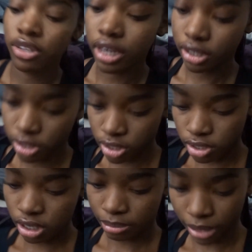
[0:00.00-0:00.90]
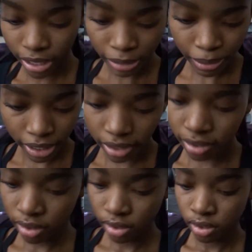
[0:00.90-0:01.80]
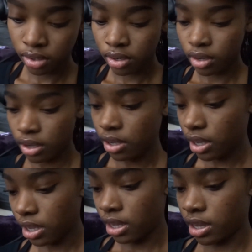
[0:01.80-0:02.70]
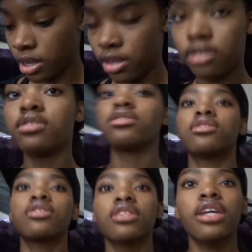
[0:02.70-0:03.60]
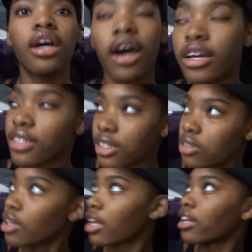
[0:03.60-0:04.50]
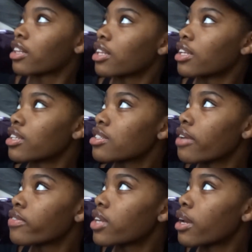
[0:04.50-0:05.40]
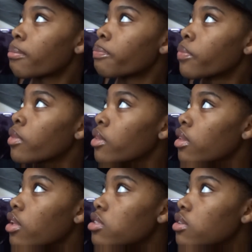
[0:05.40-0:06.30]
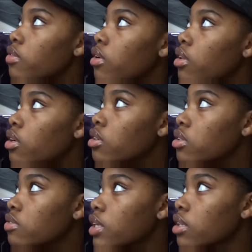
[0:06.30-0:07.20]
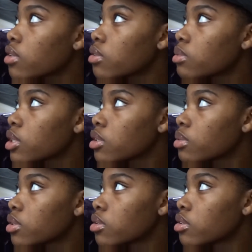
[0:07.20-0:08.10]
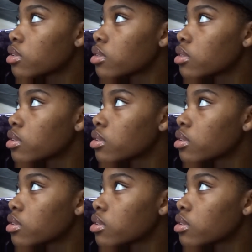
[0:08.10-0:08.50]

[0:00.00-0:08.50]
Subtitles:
that I just took on my iPad. And yeah, I scheduled a lot of cleaning stuff today. Let's see, fold clothes, vacuums, any window area,